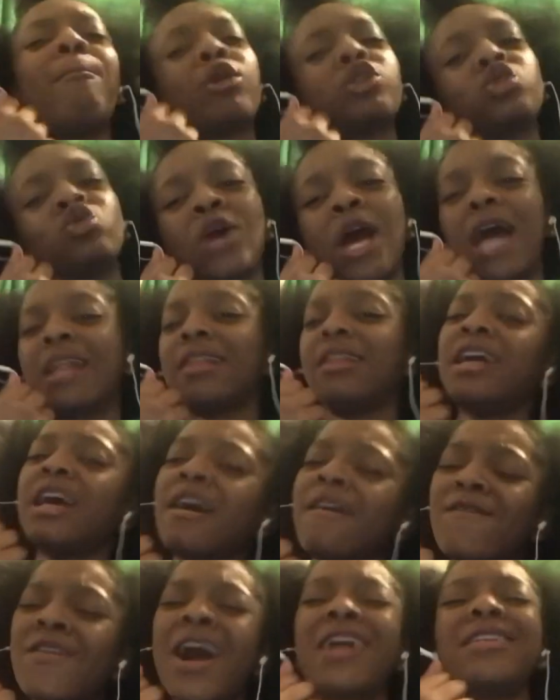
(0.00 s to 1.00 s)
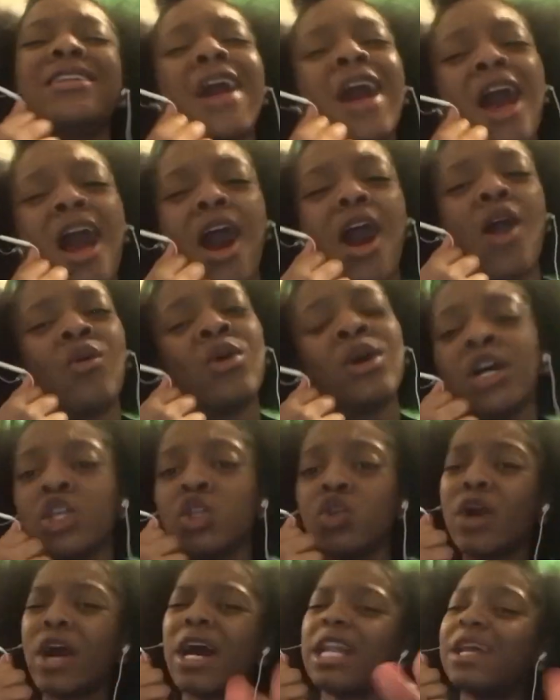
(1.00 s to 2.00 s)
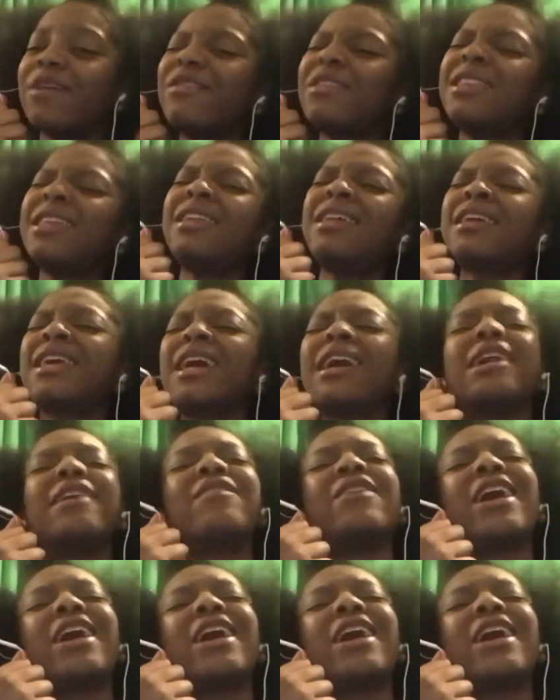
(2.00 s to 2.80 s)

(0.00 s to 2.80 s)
but you gotta live right now. You got everything to give